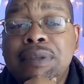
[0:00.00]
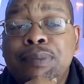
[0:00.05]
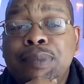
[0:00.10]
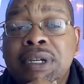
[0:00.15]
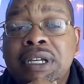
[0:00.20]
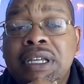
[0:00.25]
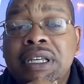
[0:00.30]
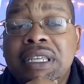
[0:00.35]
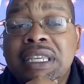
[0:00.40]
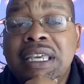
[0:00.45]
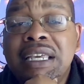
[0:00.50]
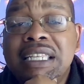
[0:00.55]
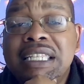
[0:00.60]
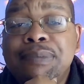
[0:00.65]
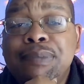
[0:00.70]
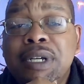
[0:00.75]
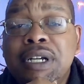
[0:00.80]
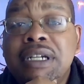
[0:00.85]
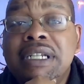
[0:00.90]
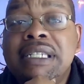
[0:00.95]
But yeah,
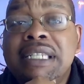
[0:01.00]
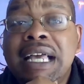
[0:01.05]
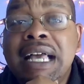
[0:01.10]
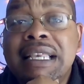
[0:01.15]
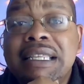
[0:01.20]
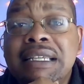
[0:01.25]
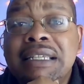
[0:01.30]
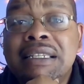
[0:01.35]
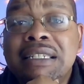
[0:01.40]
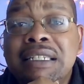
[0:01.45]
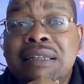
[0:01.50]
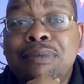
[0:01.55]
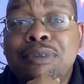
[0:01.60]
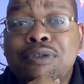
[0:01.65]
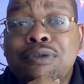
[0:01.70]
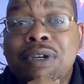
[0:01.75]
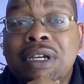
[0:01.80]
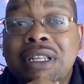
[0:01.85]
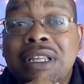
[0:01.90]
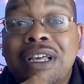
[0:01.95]
Spirit is asking to
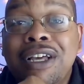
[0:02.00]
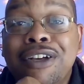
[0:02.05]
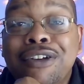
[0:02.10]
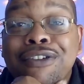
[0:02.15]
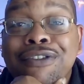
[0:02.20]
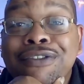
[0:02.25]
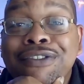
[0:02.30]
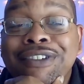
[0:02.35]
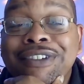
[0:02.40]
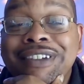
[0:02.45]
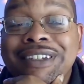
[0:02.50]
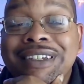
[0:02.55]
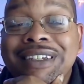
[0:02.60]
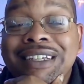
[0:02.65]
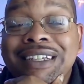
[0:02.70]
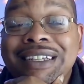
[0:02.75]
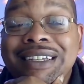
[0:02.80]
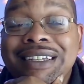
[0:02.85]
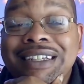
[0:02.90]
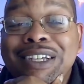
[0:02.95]
demonstrate love
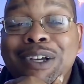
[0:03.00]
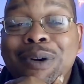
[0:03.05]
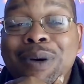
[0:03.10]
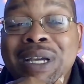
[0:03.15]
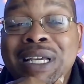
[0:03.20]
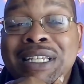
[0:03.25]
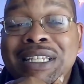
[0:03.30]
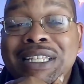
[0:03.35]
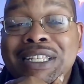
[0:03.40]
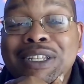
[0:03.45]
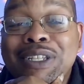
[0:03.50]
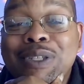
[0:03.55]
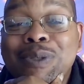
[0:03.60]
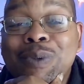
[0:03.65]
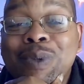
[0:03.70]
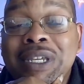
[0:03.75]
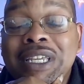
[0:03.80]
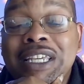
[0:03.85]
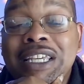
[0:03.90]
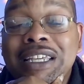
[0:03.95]
going into this
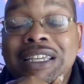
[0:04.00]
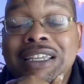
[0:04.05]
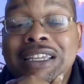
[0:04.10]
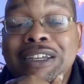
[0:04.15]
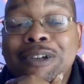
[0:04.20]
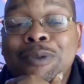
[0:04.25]
week.